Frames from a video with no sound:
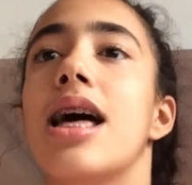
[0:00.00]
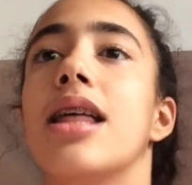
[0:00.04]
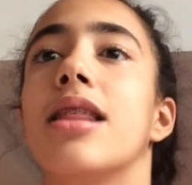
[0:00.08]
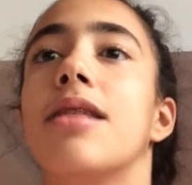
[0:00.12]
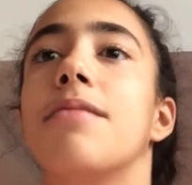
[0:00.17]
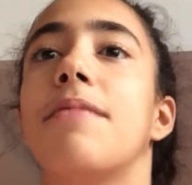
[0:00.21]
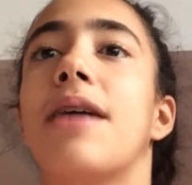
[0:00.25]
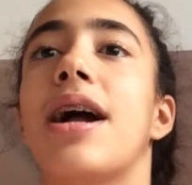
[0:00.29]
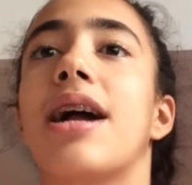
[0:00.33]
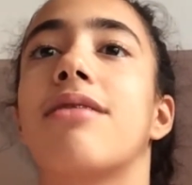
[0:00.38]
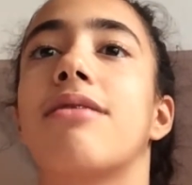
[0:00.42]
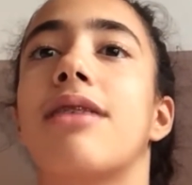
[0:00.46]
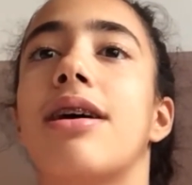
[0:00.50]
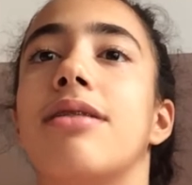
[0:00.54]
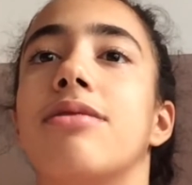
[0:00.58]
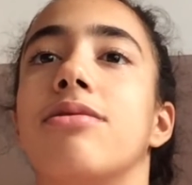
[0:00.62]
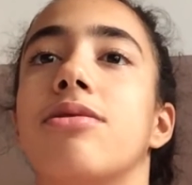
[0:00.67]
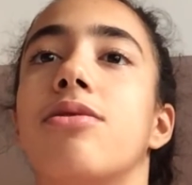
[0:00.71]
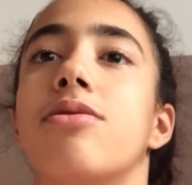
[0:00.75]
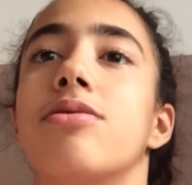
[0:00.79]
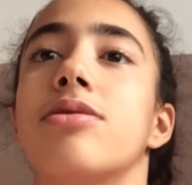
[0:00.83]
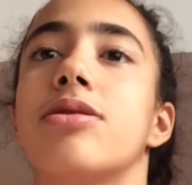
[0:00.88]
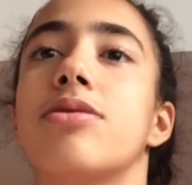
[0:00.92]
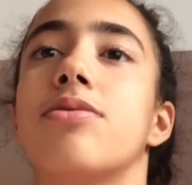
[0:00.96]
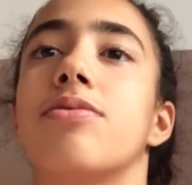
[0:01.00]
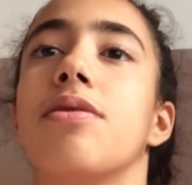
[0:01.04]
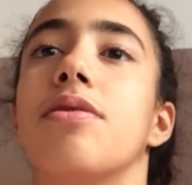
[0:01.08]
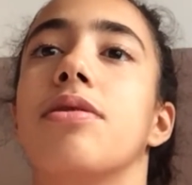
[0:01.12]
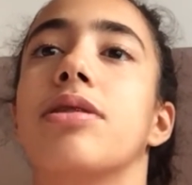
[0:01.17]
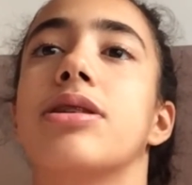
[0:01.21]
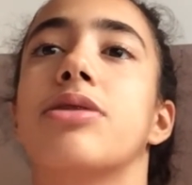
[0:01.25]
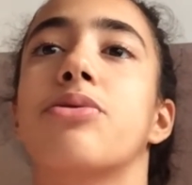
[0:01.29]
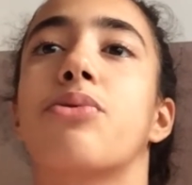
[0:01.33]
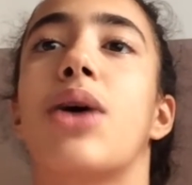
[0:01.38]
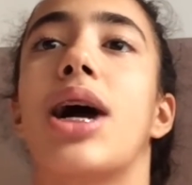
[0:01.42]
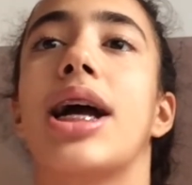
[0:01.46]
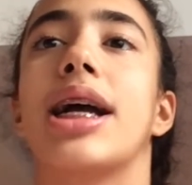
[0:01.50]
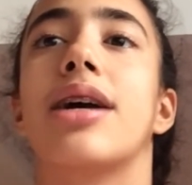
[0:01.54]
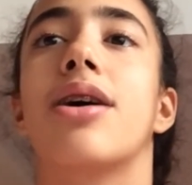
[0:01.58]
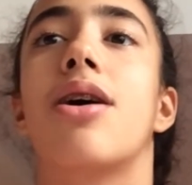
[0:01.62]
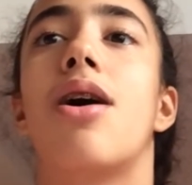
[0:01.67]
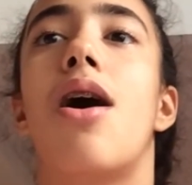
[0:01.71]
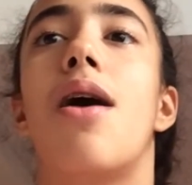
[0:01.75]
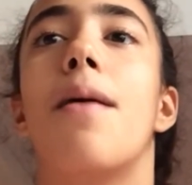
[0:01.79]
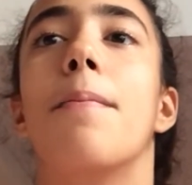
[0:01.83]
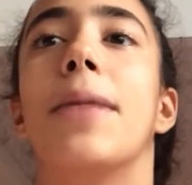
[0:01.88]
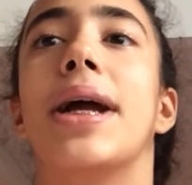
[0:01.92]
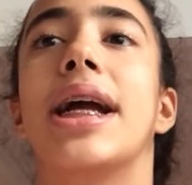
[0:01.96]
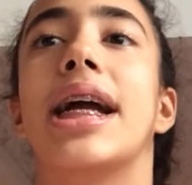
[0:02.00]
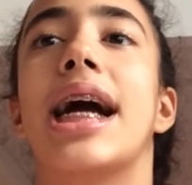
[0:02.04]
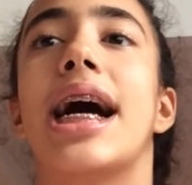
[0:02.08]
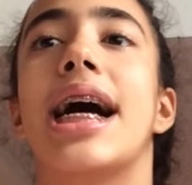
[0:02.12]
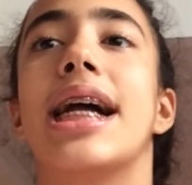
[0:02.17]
The background also looks quite calming,